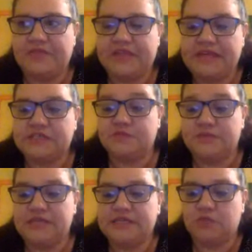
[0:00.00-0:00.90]

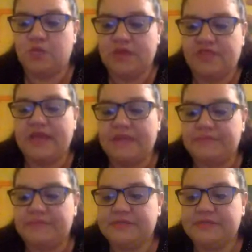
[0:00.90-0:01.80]
issue is with the
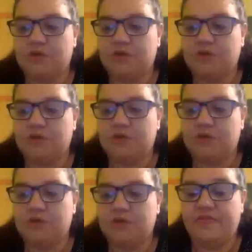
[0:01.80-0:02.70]

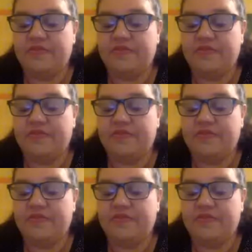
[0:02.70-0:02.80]
epistemology